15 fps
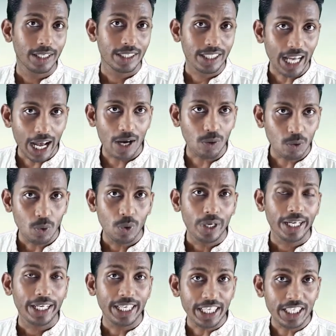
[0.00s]
Now
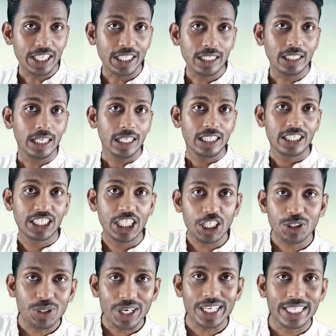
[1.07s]
it is
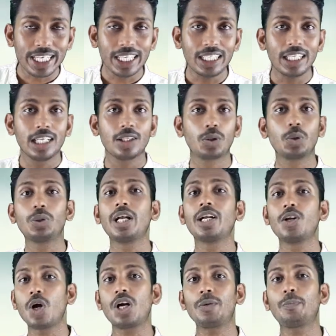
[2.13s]
situated to the
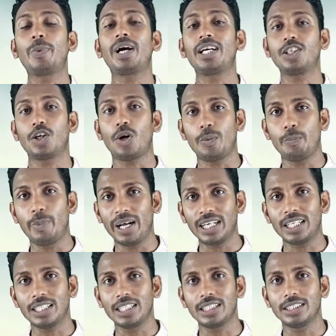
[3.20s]
north part of
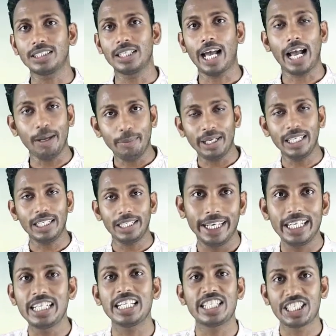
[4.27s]
Bangladesh. I mean,
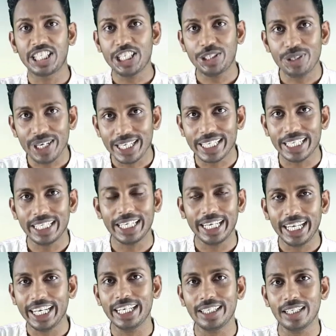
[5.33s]
it is situated
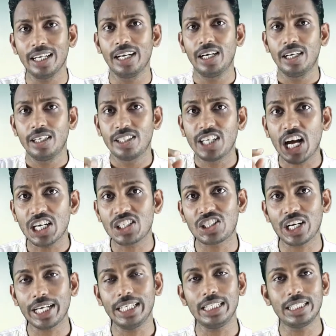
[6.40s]
in
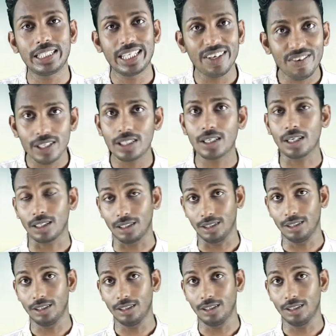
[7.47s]
Rajshahi division.